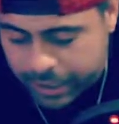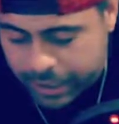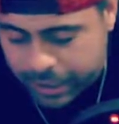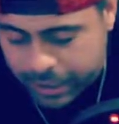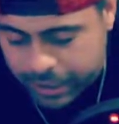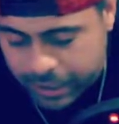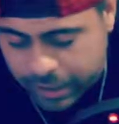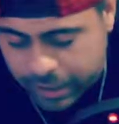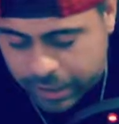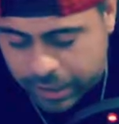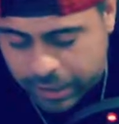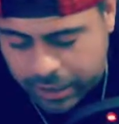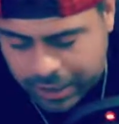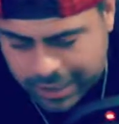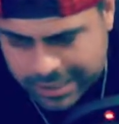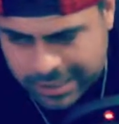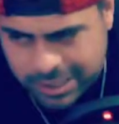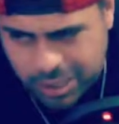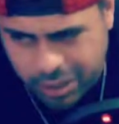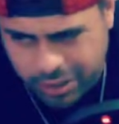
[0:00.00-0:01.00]
I
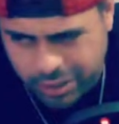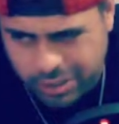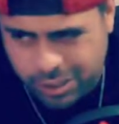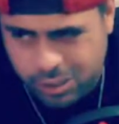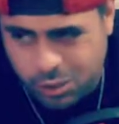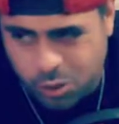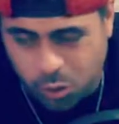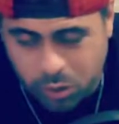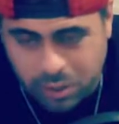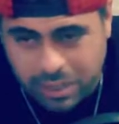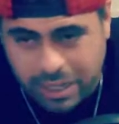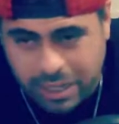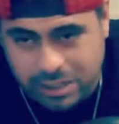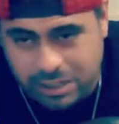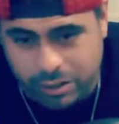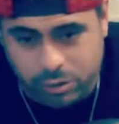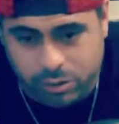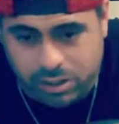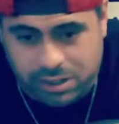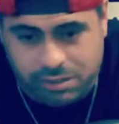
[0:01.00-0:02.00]
saw that there's only like
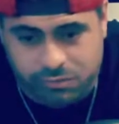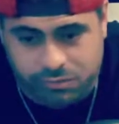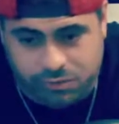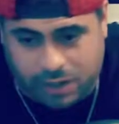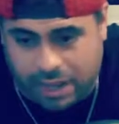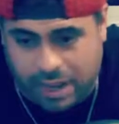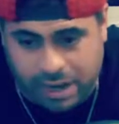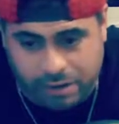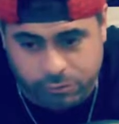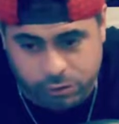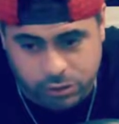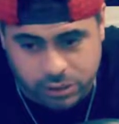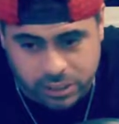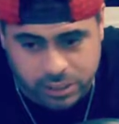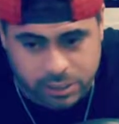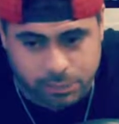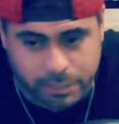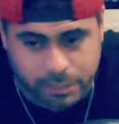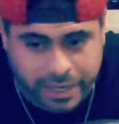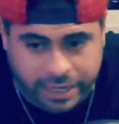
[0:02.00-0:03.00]
literally 5 or
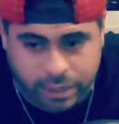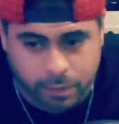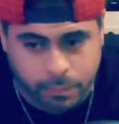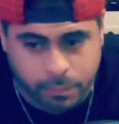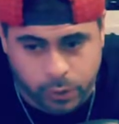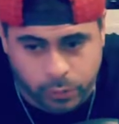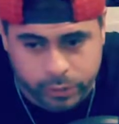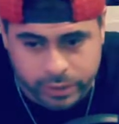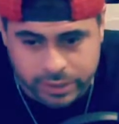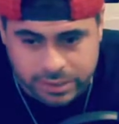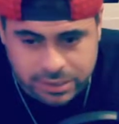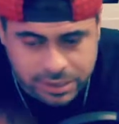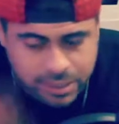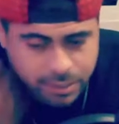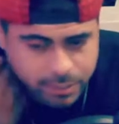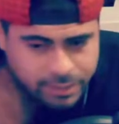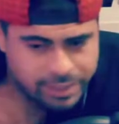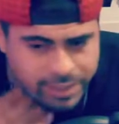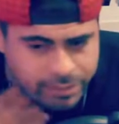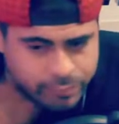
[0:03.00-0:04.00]
6 main components, and I'm
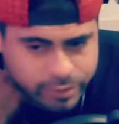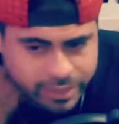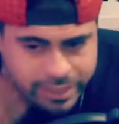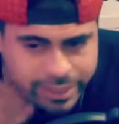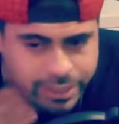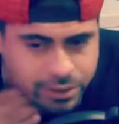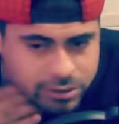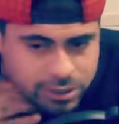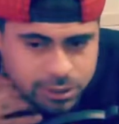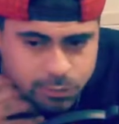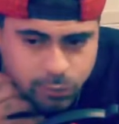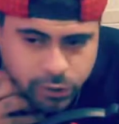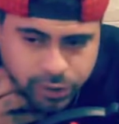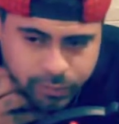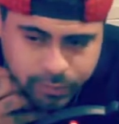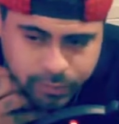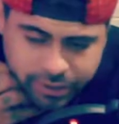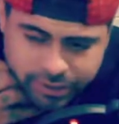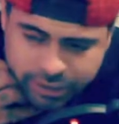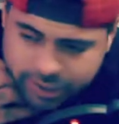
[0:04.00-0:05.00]
like, everything else is pretty
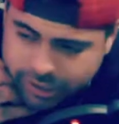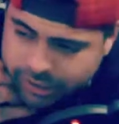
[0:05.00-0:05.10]
much,